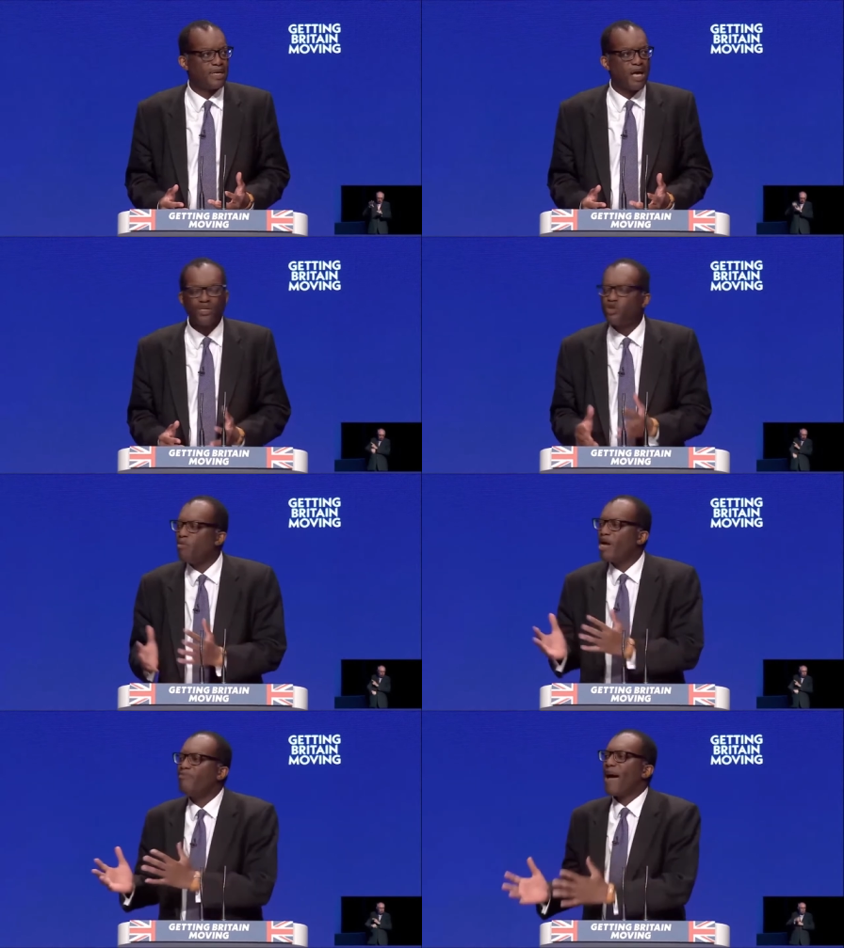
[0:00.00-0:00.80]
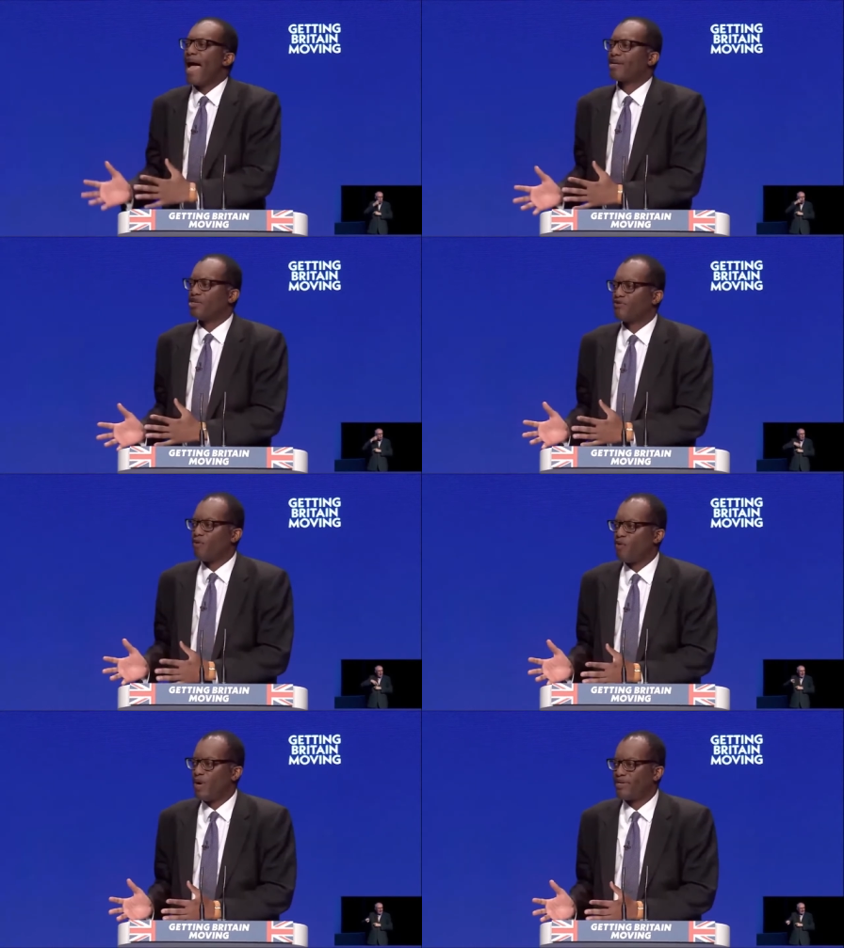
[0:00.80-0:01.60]
Cast your mind back just
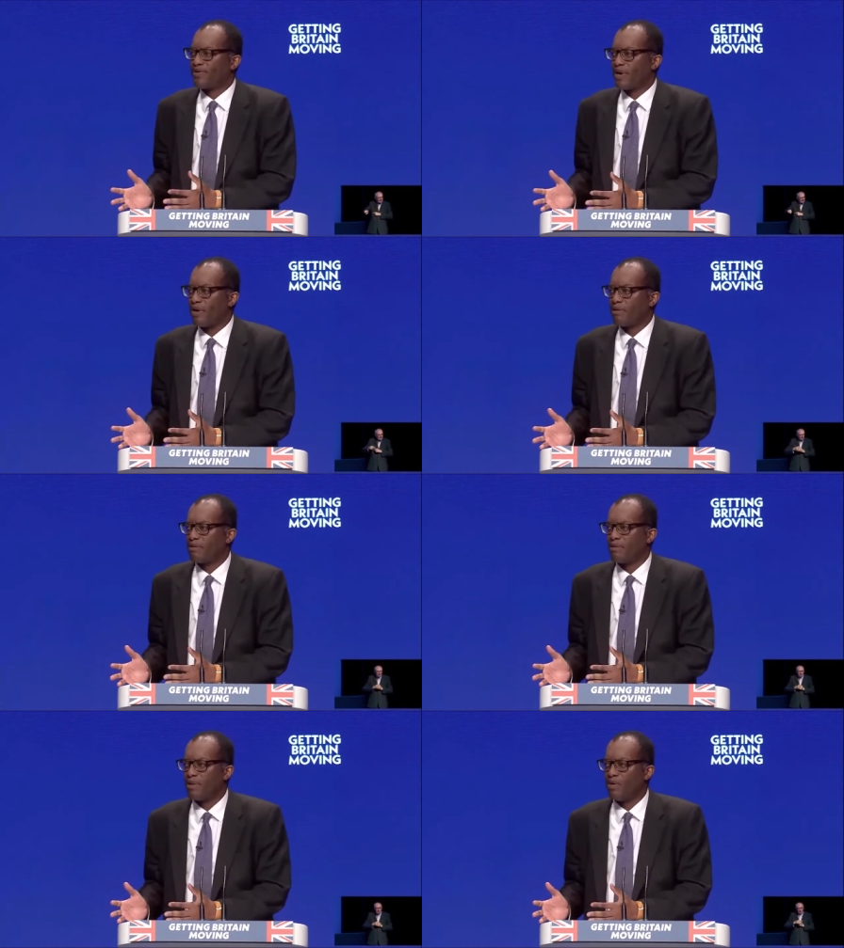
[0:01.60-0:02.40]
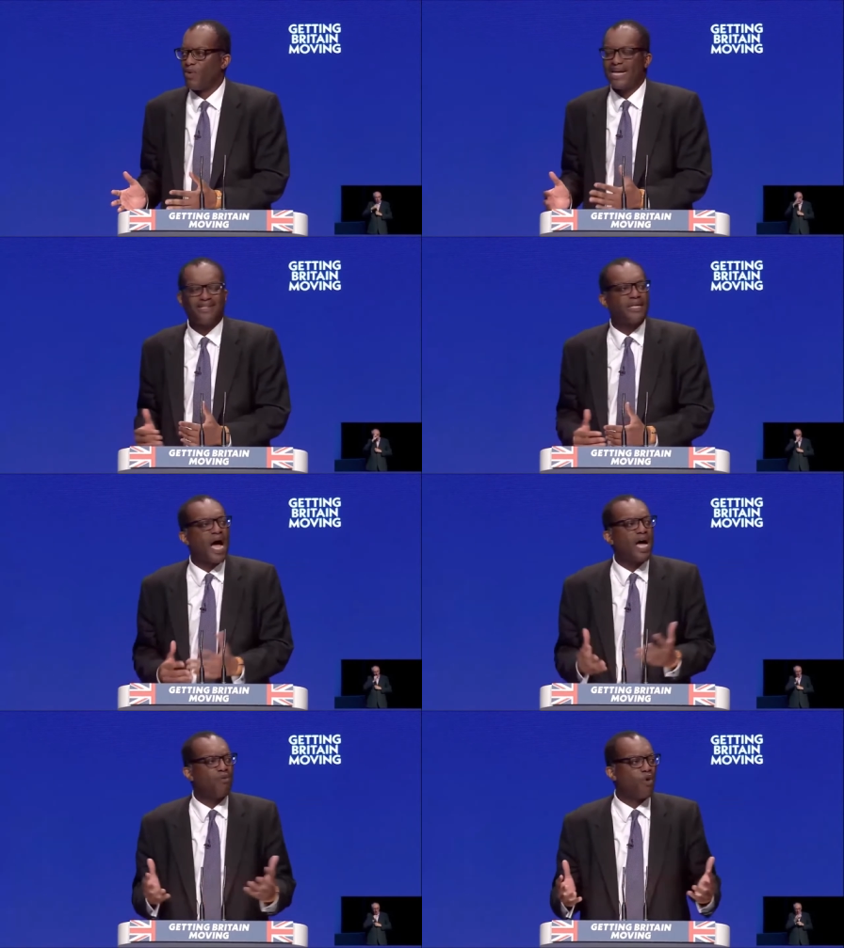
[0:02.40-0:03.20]
four weeks ago. We had
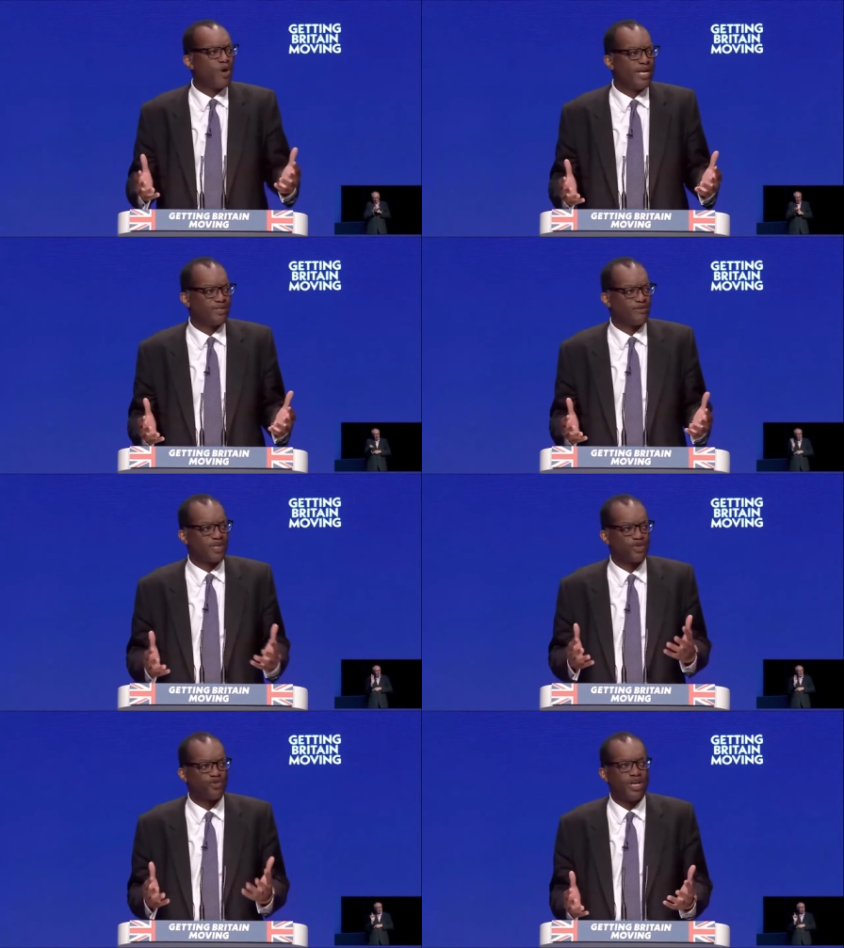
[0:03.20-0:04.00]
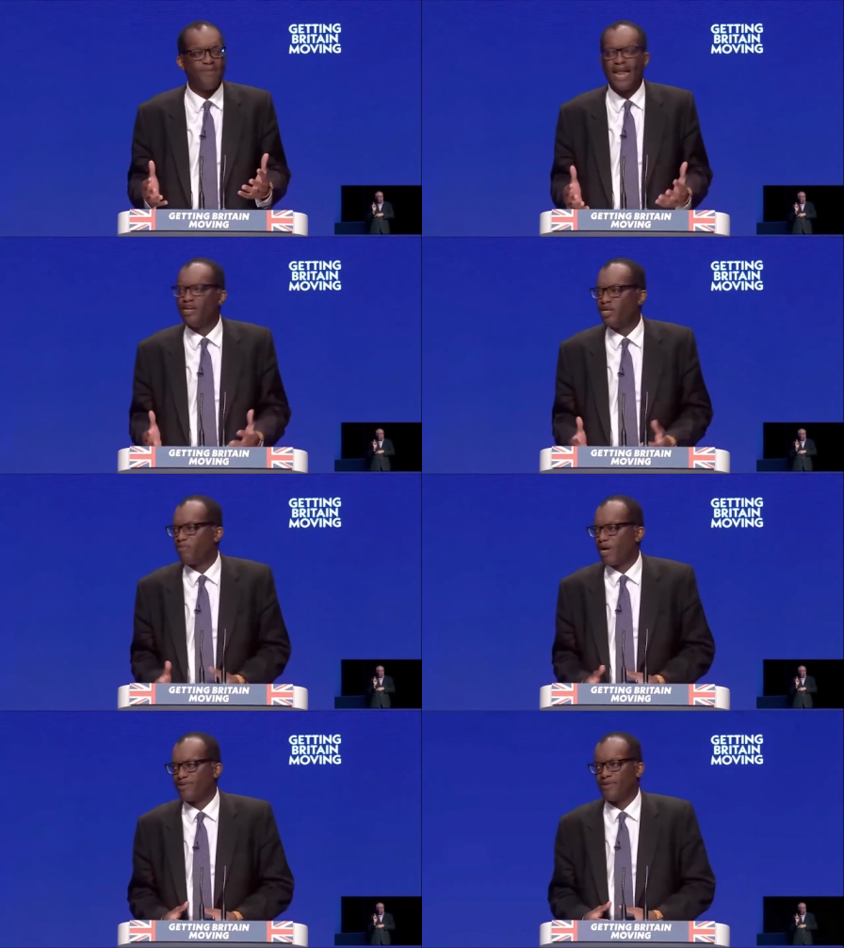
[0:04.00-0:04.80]
dire warnings of extreme energy
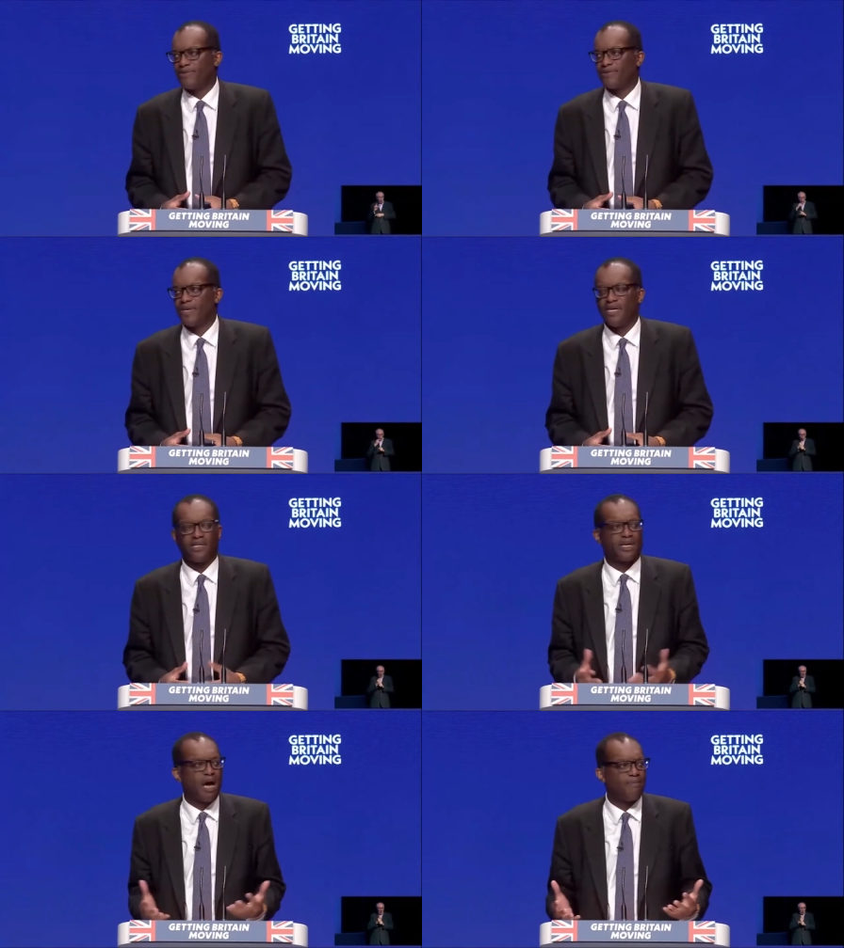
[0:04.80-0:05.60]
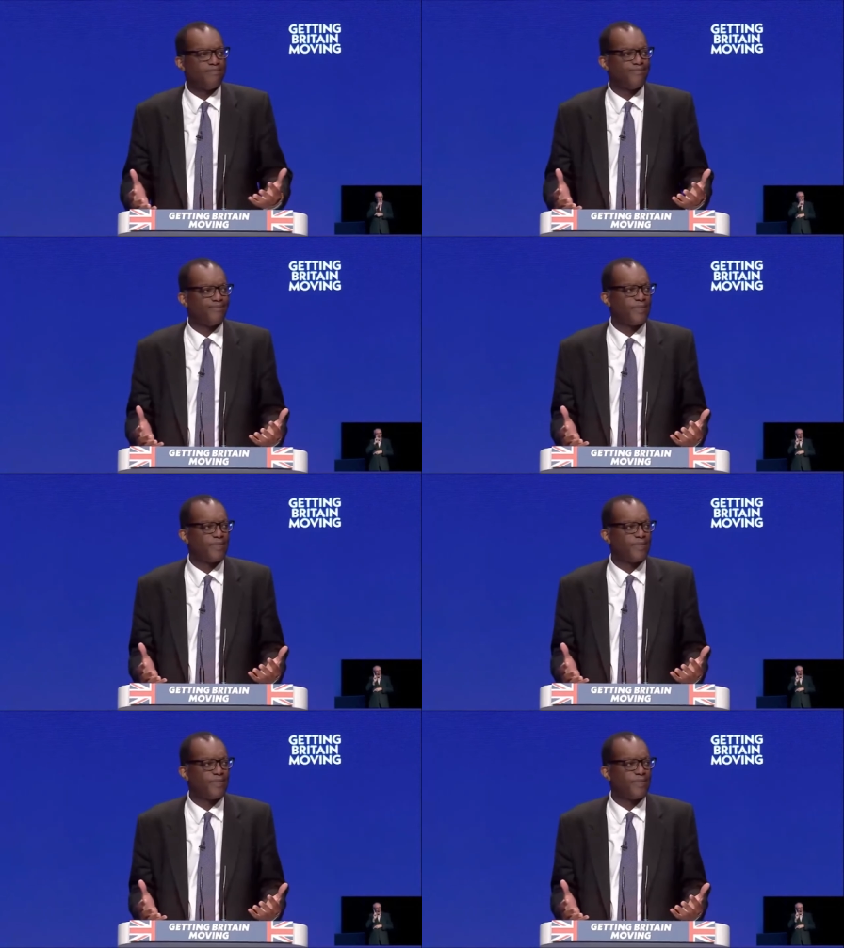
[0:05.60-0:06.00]
prices to come.